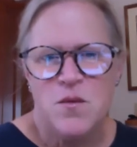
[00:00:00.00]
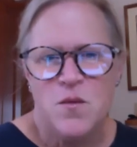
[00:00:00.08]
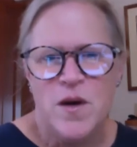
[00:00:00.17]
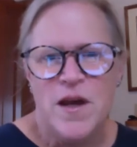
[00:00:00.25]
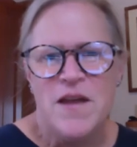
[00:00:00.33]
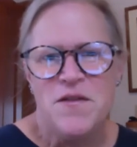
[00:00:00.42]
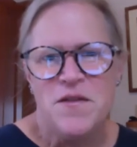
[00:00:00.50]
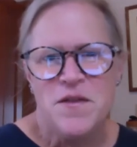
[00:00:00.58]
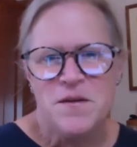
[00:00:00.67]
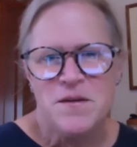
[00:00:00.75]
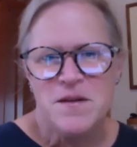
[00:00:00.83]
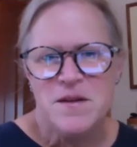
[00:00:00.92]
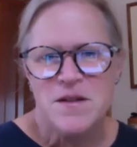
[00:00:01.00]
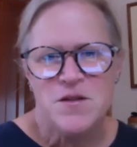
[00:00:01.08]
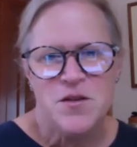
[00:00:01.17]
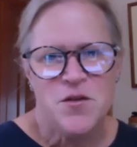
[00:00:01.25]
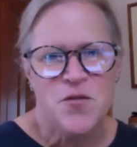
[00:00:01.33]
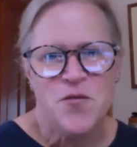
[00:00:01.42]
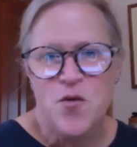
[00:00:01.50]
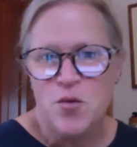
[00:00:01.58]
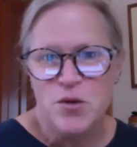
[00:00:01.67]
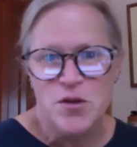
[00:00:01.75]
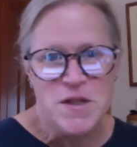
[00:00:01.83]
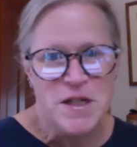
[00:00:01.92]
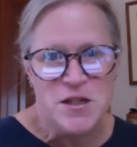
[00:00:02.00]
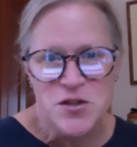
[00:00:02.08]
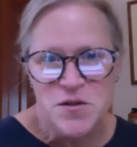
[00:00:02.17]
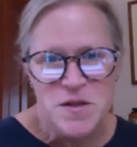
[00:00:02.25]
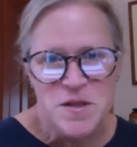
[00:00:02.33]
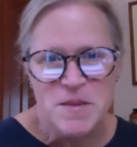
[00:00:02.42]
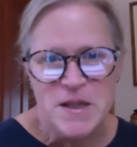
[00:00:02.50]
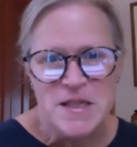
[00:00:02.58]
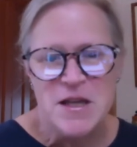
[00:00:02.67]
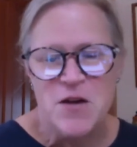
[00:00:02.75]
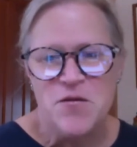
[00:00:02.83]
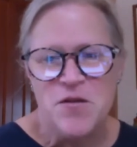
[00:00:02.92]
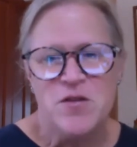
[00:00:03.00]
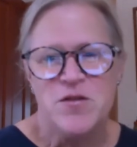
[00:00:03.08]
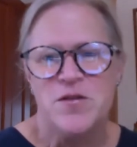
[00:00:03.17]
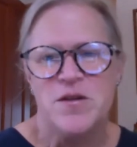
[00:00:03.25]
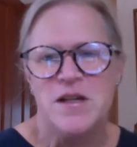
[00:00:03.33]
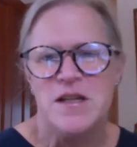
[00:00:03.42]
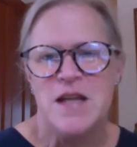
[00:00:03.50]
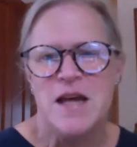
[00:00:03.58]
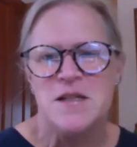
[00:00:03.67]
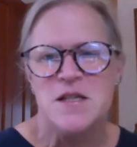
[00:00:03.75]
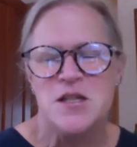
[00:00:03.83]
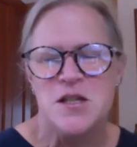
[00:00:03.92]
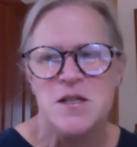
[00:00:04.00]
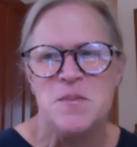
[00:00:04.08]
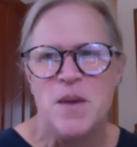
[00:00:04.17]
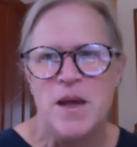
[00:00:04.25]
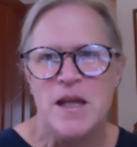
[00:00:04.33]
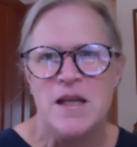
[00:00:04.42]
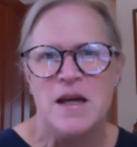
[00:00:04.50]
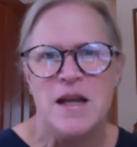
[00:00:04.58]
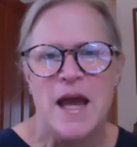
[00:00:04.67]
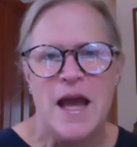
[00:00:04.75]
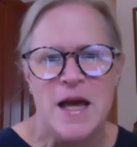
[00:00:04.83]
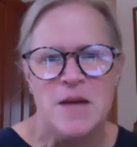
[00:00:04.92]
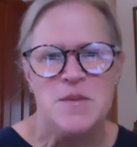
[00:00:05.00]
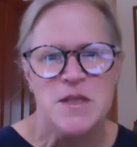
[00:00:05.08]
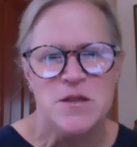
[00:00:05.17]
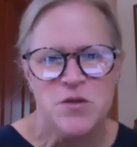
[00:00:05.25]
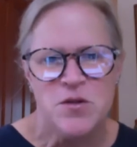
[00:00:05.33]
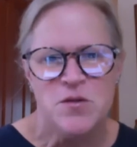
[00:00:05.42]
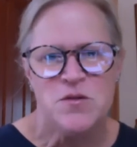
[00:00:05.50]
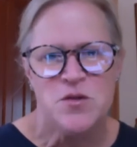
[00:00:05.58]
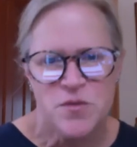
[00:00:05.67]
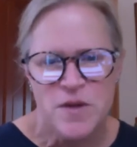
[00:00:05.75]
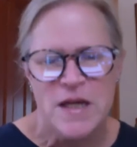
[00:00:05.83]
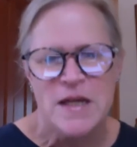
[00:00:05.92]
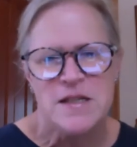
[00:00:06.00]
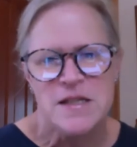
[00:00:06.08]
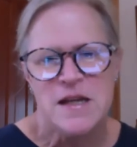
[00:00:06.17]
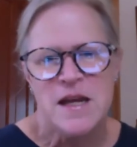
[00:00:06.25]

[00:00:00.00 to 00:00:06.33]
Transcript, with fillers: with your former teachers, myself included, has just been an absolute treat